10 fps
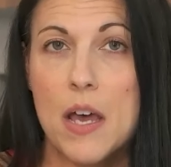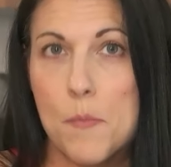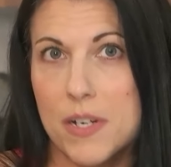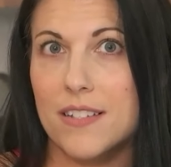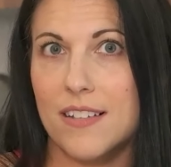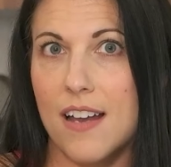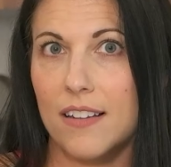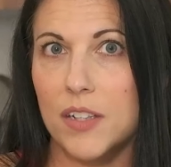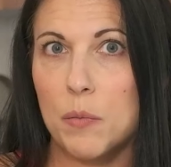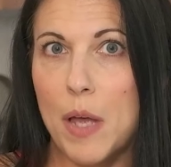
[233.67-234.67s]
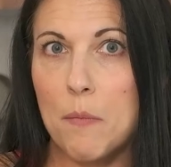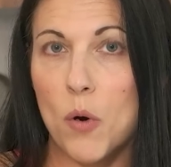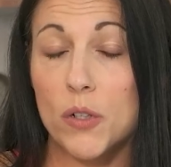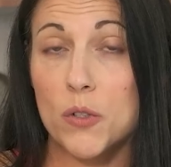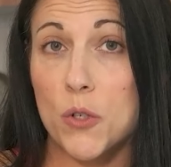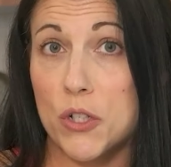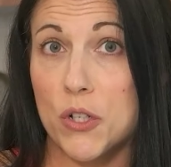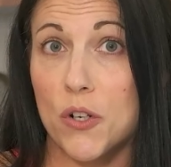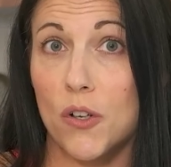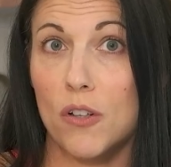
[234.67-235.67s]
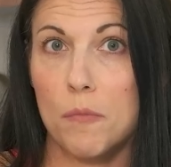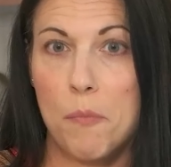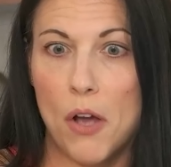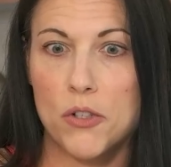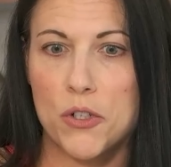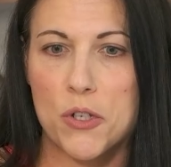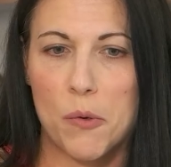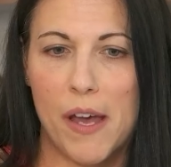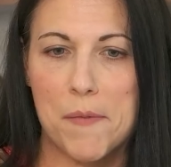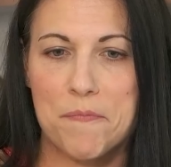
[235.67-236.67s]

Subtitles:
but it's got a little bit more nutritional punch to it.